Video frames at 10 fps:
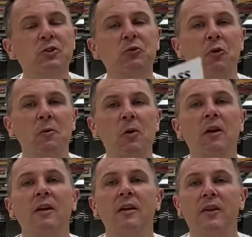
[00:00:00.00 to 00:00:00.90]
normal
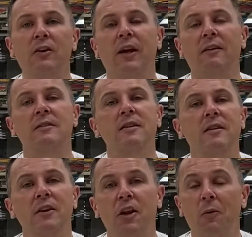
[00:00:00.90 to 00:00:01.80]
that'll guarantee
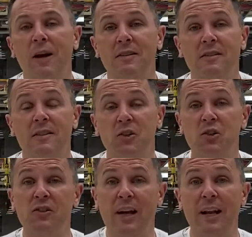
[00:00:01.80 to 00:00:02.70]
that no one has to touch a
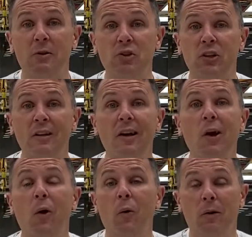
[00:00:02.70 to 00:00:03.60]
sign out sheet
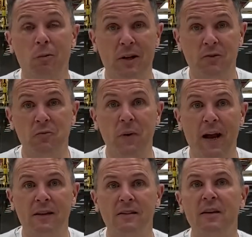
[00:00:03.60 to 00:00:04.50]
or a restroom
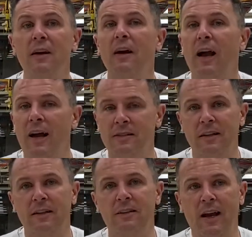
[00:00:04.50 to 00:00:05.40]
pass as they
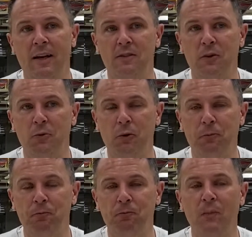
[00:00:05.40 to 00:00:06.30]
need to exit the room.
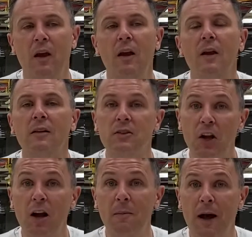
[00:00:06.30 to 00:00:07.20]
Let's
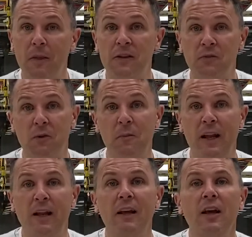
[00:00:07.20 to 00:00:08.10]
talk about these for a
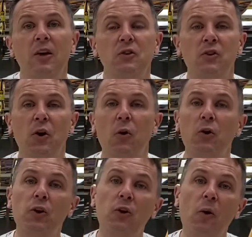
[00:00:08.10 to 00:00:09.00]
minute. So
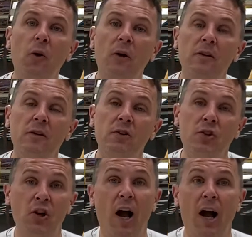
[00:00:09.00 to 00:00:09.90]
your
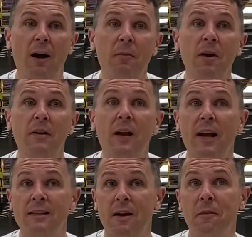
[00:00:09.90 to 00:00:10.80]
job, as
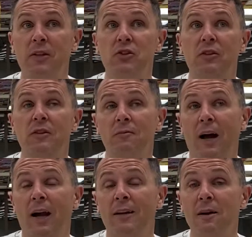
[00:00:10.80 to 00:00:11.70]
I mentioned,
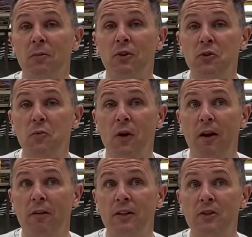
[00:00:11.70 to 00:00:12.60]
my number two
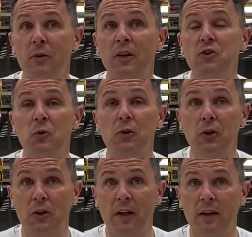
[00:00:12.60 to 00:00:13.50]
priority to you is your
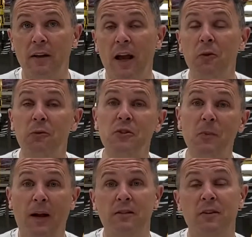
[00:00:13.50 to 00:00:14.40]
learning and the
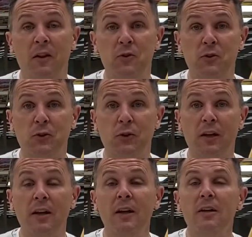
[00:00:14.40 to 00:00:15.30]
respect of others to learning.
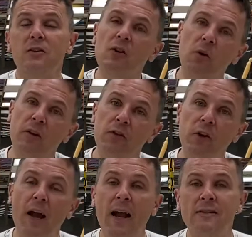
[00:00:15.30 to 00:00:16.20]
So if
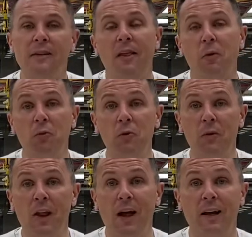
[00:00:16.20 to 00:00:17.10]
you're exiting the room a
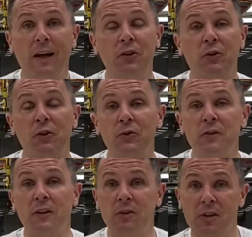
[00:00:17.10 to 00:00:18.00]
lot and you're using
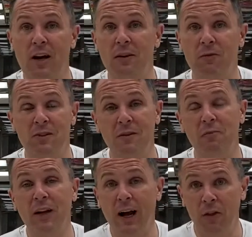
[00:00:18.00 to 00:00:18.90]
your time for
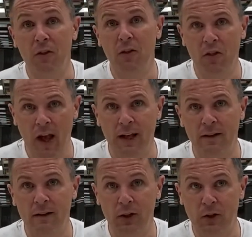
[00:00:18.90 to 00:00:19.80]
something other than
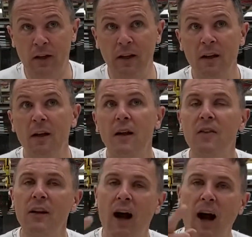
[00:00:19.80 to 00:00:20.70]
learning,
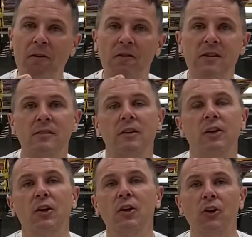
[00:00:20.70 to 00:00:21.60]
then obviously
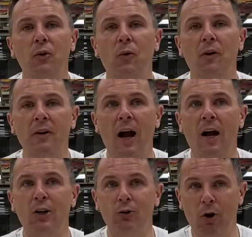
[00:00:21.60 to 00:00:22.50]
you're
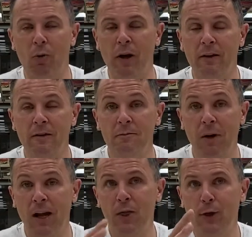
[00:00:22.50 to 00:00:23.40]
not growing,
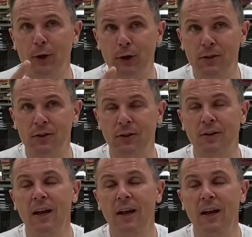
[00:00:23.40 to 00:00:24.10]
my third concern,